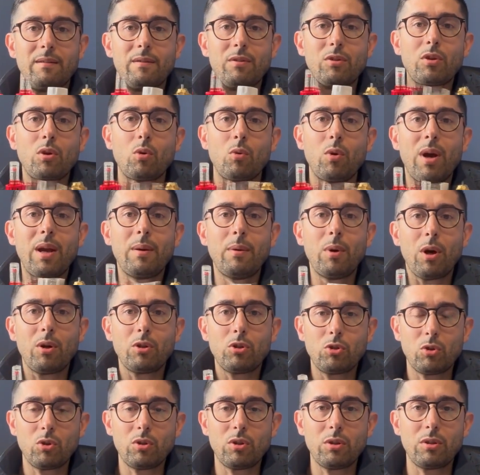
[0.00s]
two-way
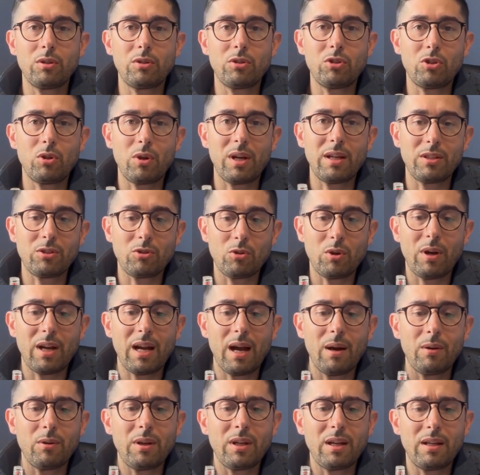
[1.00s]
module, so as to
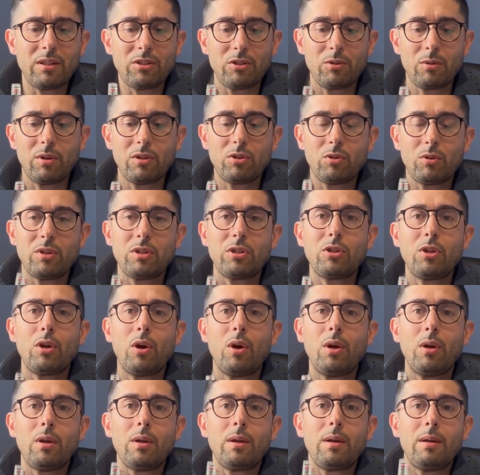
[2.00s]
allow the customer to
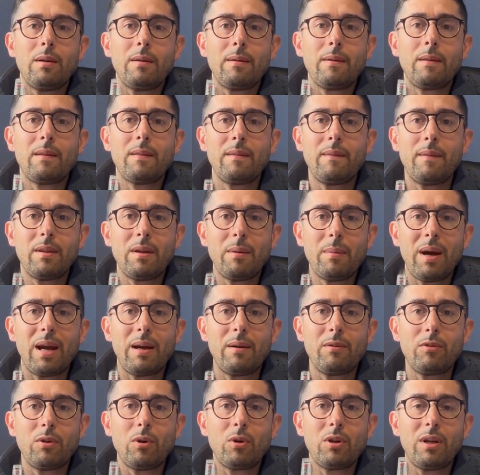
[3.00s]
install the
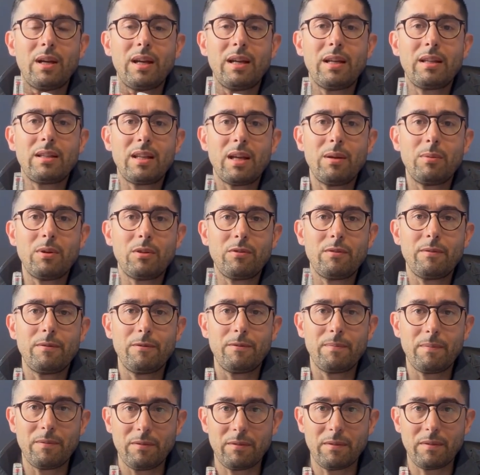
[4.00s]
manifold in any type of
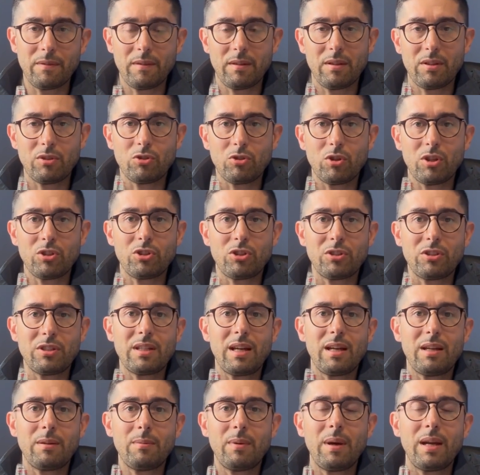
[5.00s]
construction
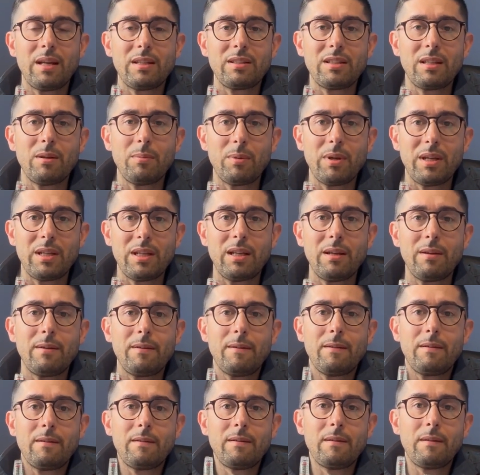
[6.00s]
site by assembling it
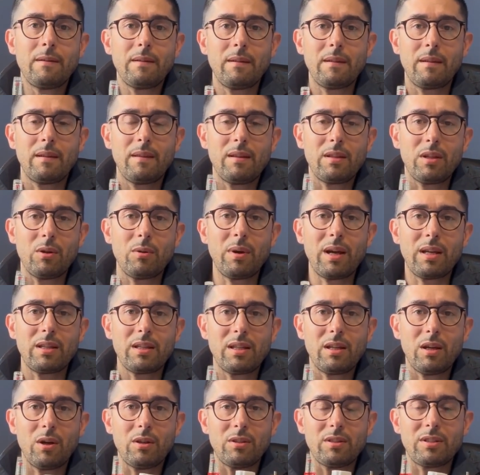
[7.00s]

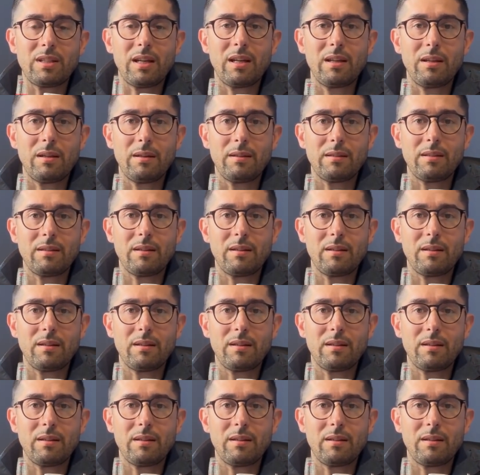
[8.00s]
directly on site.